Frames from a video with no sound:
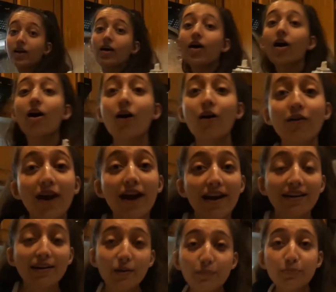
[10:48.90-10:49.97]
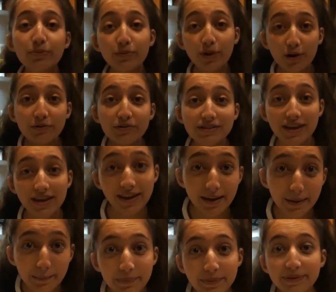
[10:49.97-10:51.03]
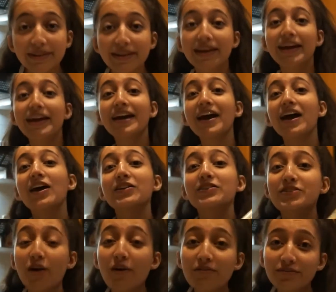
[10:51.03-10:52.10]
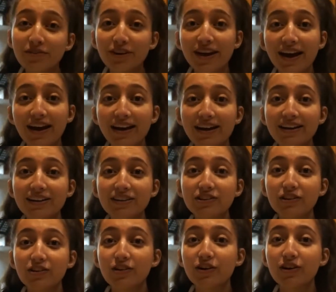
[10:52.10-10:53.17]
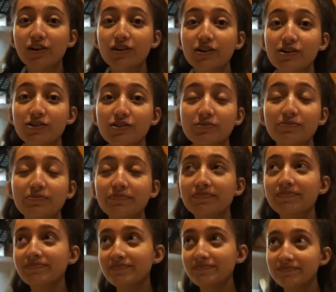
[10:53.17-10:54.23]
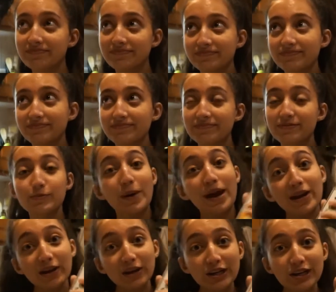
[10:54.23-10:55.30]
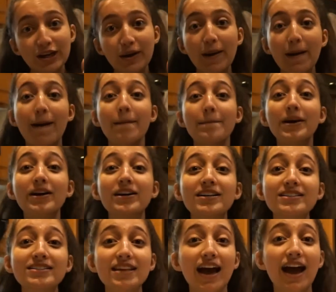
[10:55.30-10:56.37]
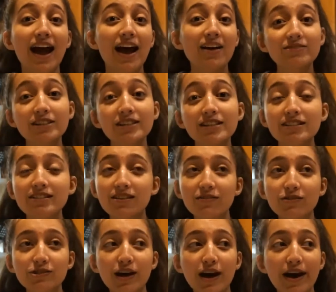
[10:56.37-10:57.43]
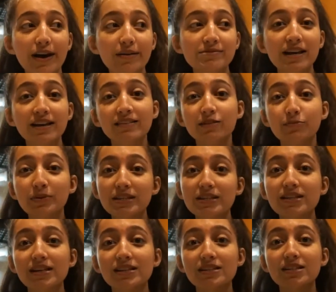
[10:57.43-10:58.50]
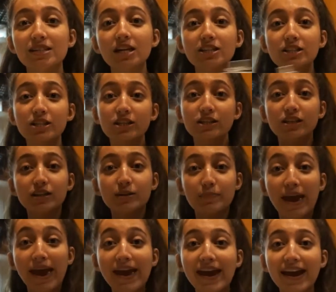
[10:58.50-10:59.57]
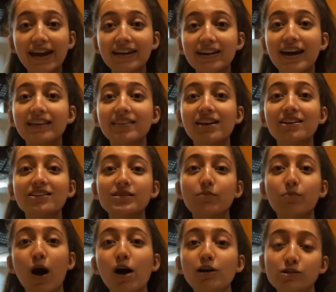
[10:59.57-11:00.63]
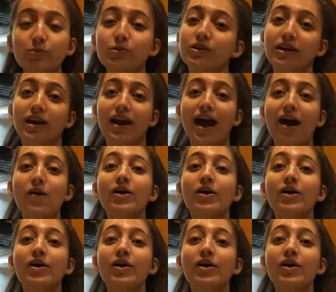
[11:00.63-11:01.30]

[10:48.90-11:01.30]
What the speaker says: Oh, and pro tip, don't forget your spray and cook, because I've done that several times and the pizza gets stuck to the pan and then it's impossible to get out.